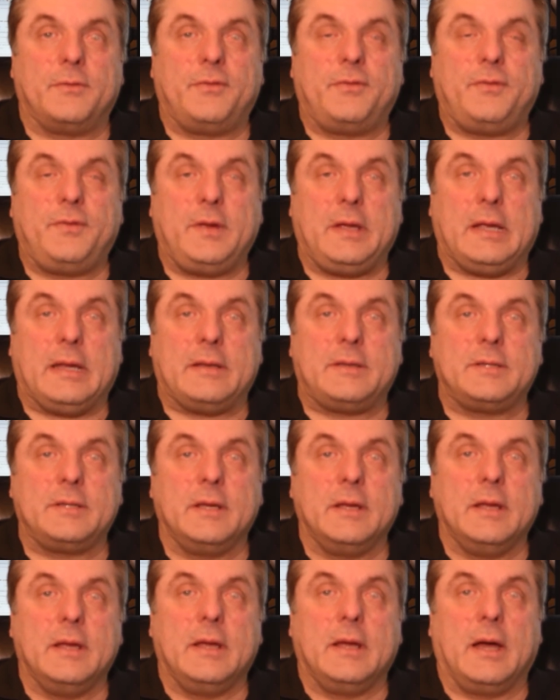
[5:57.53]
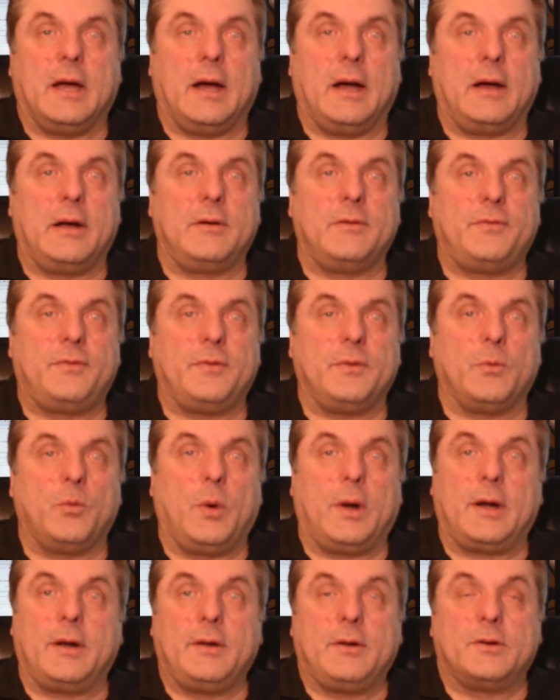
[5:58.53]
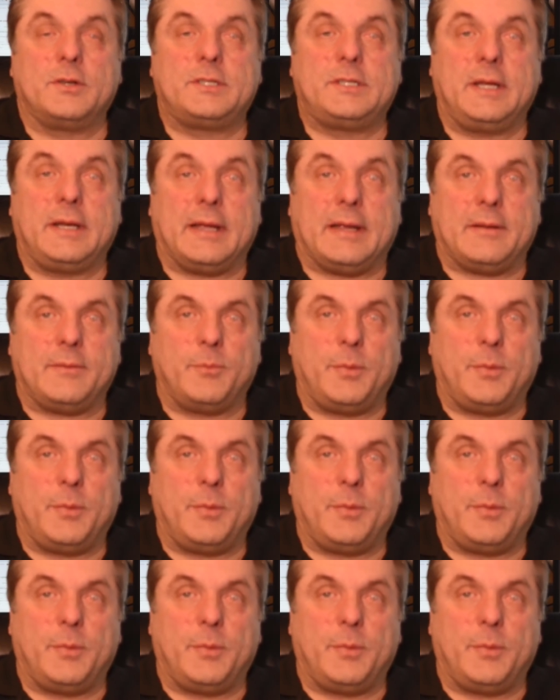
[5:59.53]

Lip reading: feet of where you're sitting,